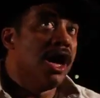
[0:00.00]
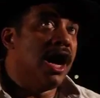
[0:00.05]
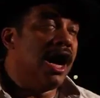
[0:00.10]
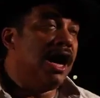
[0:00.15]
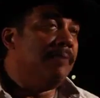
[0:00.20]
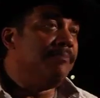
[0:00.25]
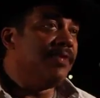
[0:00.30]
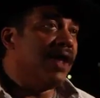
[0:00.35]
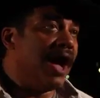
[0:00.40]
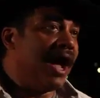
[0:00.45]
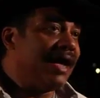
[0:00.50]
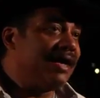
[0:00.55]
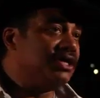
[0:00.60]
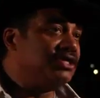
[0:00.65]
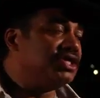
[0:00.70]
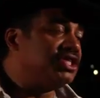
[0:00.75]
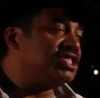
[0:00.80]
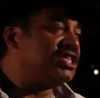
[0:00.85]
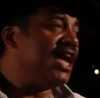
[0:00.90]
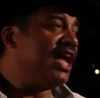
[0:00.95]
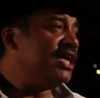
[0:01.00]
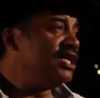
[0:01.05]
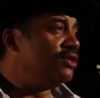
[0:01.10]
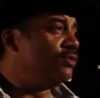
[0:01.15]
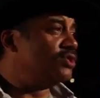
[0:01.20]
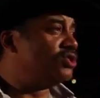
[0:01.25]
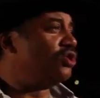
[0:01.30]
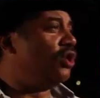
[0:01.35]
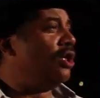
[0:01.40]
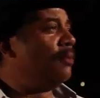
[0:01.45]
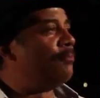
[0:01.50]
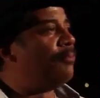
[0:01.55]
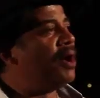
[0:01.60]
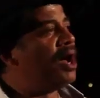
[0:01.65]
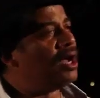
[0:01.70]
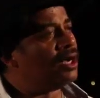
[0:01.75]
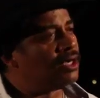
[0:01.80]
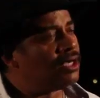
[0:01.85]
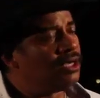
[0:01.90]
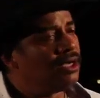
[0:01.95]
I could just tell you it's all
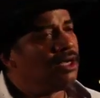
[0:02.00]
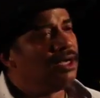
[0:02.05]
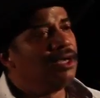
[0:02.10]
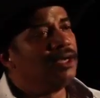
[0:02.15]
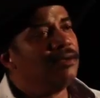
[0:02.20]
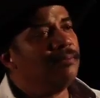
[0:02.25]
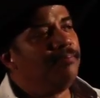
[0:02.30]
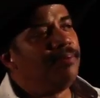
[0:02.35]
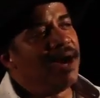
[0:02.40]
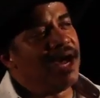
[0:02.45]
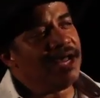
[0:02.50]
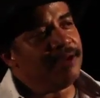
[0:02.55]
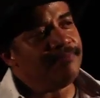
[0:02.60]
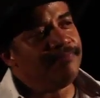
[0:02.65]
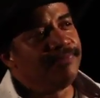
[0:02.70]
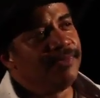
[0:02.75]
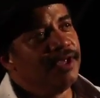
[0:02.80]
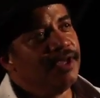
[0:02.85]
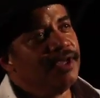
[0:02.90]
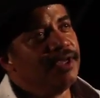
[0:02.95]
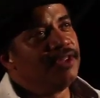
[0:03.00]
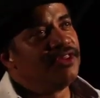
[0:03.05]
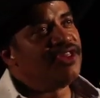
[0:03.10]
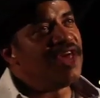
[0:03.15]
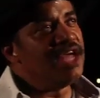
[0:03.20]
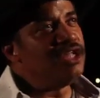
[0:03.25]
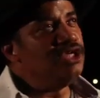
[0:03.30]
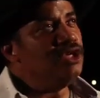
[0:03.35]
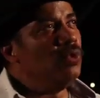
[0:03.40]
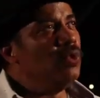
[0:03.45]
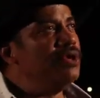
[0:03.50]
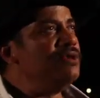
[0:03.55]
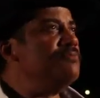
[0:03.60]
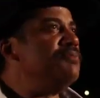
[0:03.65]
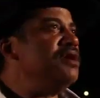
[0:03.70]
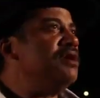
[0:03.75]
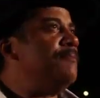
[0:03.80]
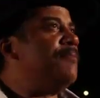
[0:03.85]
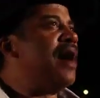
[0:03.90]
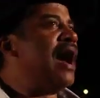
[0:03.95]
bunk, but then you wouldn't
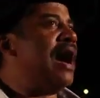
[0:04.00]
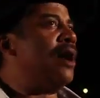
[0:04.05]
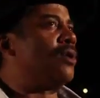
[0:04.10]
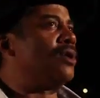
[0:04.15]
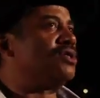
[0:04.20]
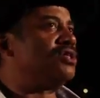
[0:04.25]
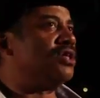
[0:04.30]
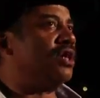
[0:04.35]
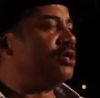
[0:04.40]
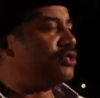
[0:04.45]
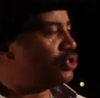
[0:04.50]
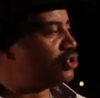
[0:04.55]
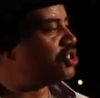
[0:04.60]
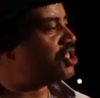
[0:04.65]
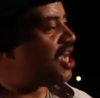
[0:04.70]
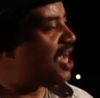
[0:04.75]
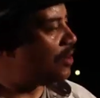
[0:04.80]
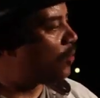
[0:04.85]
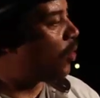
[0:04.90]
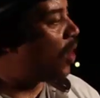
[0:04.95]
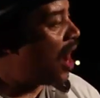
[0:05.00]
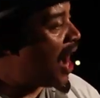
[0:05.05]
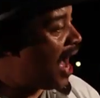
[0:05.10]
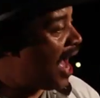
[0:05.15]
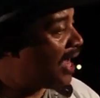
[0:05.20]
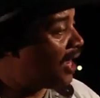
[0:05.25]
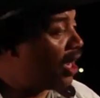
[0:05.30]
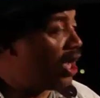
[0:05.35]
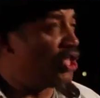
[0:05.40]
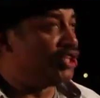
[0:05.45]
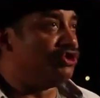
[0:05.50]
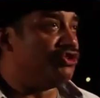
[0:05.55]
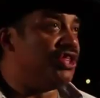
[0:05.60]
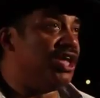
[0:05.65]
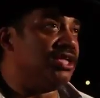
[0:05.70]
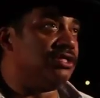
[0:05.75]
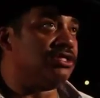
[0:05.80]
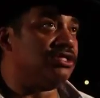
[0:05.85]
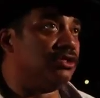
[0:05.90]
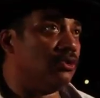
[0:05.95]
be empowered to understand why, other
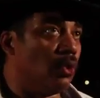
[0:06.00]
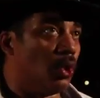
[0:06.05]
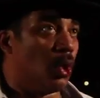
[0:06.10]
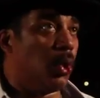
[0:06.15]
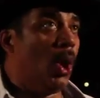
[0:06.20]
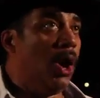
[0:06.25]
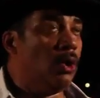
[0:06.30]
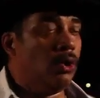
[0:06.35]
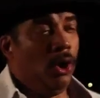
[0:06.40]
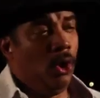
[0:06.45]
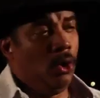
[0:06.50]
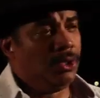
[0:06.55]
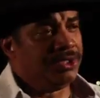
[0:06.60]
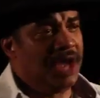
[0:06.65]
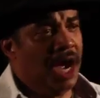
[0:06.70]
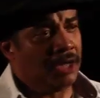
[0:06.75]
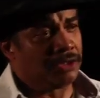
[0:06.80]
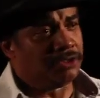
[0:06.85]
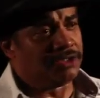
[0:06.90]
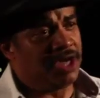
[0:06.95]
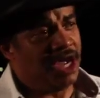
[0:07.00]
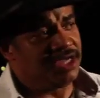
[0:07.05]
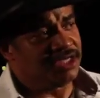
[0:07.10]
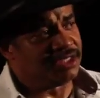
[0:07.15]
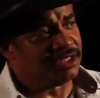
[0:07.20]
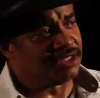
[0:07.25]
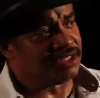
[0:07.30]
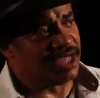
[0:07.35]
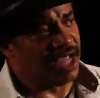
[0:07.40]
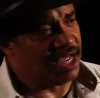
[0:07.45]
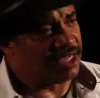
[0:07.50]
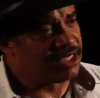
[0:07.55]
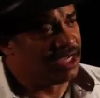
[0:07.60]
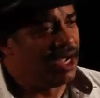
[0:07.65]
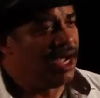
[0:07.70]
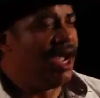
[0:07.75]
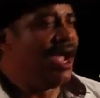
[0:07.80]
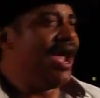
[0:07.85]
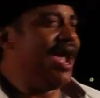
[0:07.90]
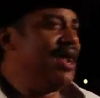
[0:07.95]
than to quote, oh, Dr. Tyson said.
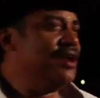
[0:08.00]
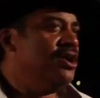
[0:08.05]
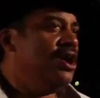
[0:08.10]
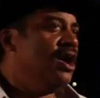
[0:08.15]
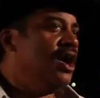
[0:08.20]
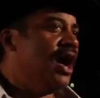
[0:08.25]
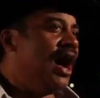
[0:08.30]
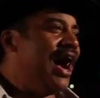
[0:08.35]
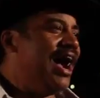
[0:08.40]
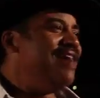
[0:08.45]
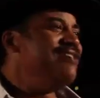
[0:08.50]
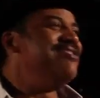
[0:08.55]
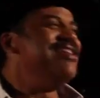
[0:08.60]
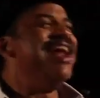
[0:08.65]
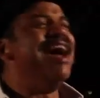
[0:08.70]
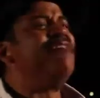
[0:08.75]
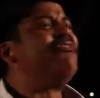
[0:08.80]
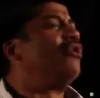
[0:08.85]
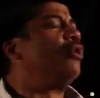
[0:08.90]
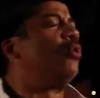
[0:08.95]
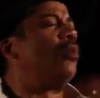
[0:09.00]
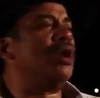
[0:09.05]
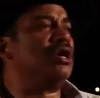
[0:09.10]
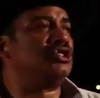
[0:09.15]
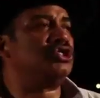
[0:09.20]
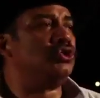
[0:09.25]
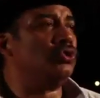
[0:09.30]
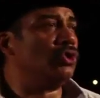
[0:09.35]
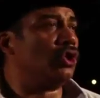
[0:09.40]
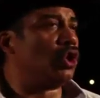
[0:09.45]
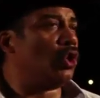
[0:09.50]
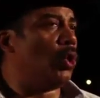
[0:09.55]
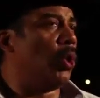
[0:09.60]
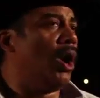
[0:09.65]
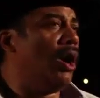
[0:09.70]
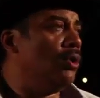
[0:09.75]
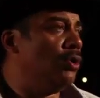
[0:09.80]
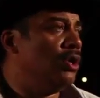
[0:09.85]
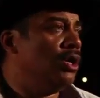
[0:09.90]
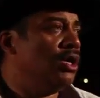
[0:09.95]
And I never want you to
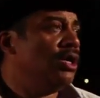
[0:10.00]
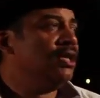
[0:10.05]
quote